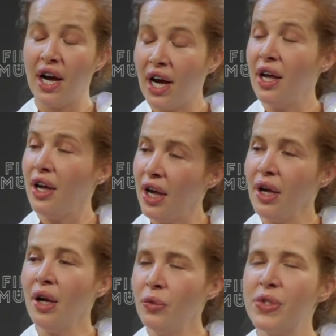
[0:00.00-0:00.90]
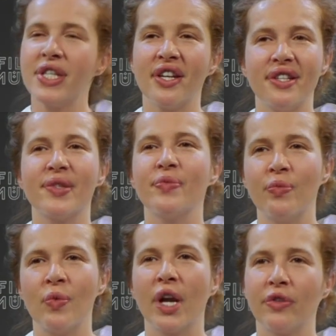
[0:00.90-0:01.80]
I would say it's
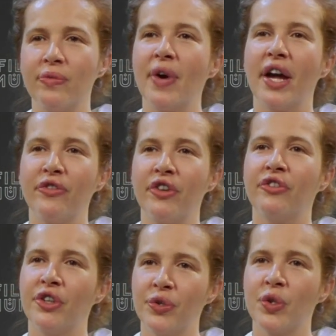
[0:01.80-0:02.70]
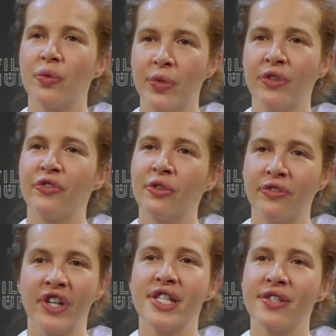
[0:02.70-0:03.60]
one of my favorite European film
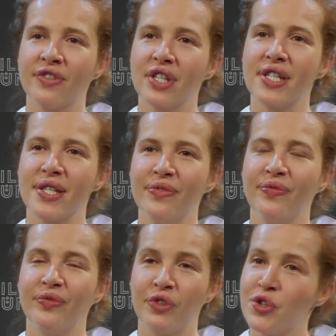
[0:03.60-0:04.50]
festivals, for